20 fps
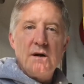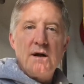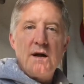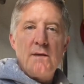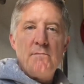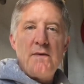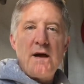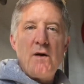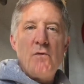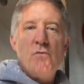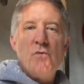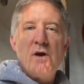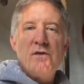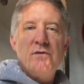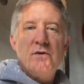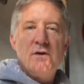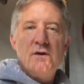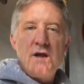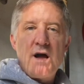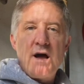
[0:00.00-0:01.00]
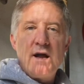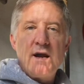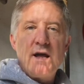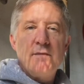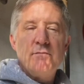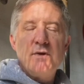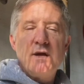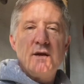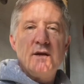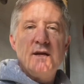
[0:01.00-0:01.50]
about whether or not I'm
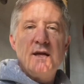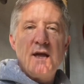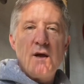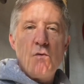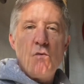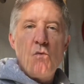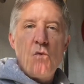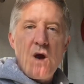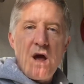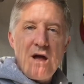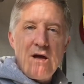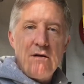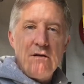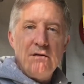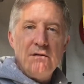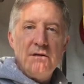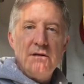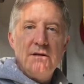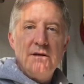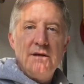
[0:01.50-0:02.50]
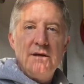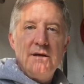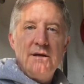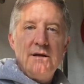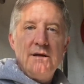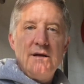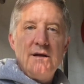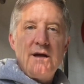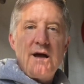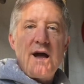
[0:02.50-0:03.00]
going to get well.
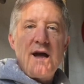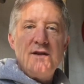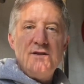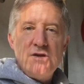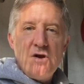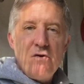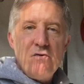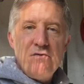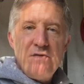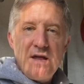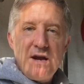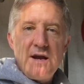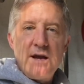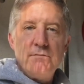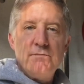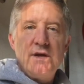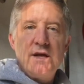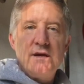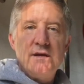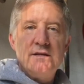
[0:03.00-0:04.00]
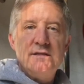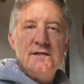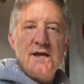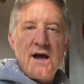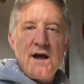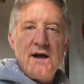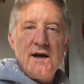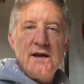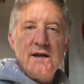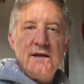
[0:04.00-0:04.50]
I know that I'm going to
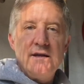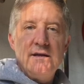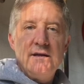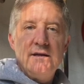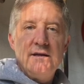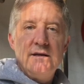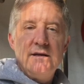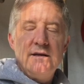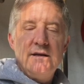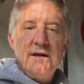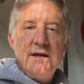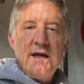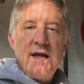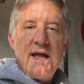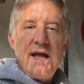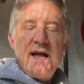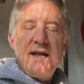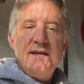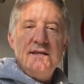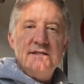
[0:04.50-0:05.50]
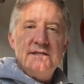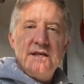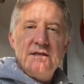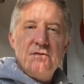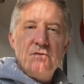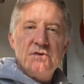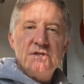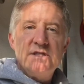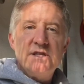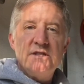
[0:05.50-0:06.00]
die." And he said there
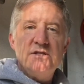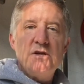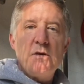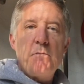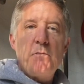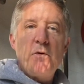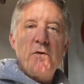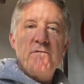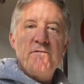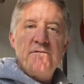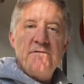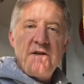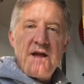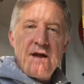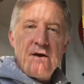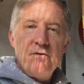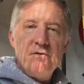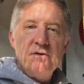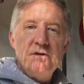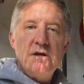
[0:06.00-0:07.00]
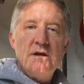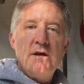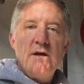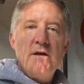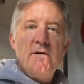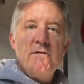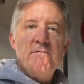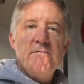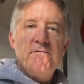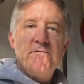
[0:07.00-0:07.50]
was such a profound
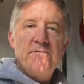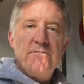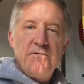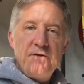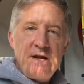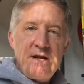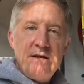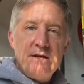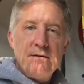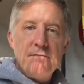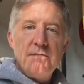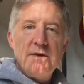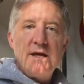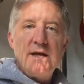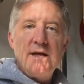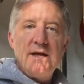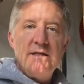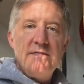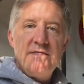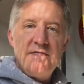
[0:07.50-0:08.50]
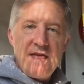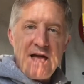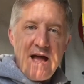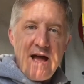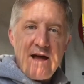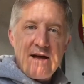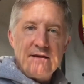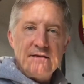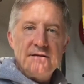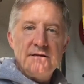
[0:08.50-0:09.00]
freedom in
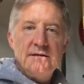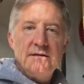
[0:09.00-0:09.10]
that,